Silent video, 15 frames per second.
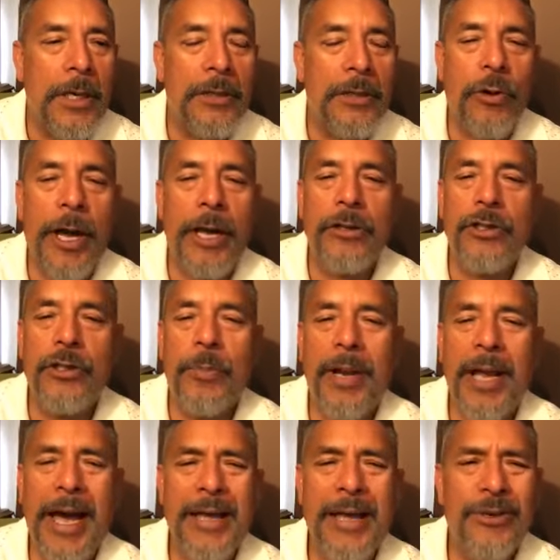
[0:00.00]
try to
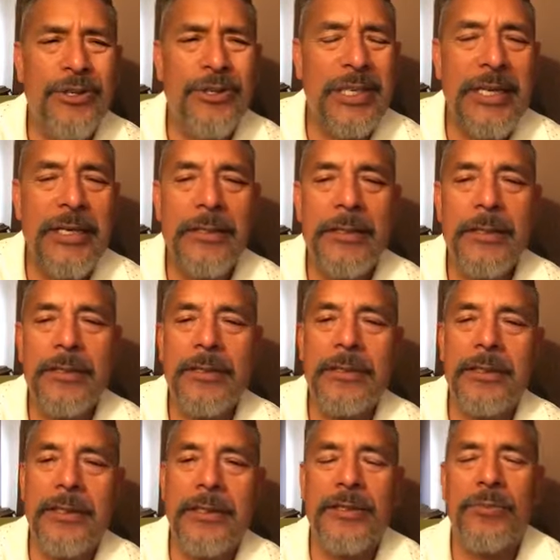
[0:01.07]
supply those needs
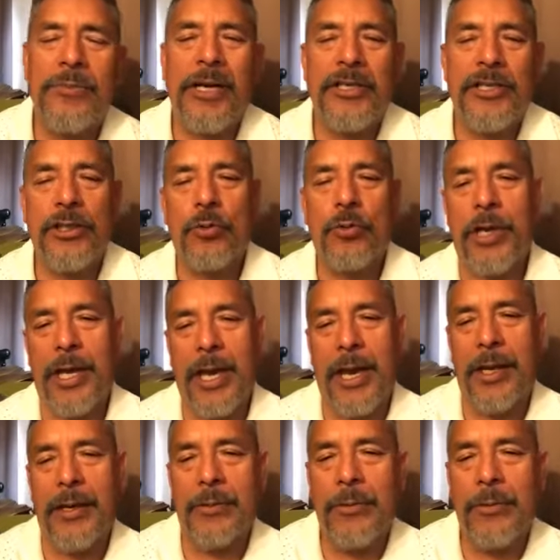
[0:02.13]
as much as we can.